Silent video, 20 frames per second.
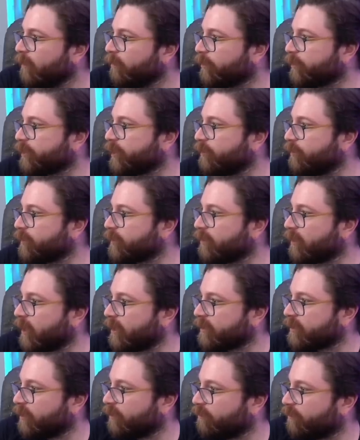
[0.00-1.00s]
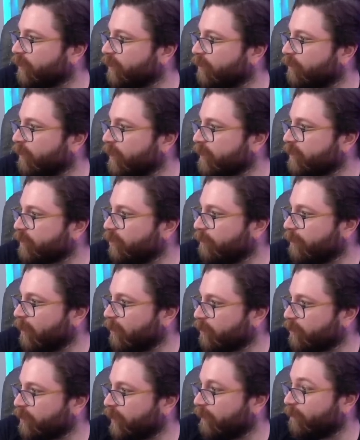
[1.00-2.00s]
Brazil was the last country in the West to
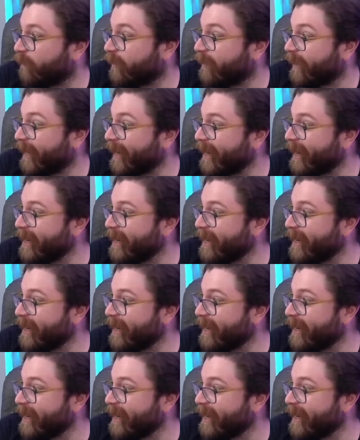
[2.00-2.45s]
abolish slavery in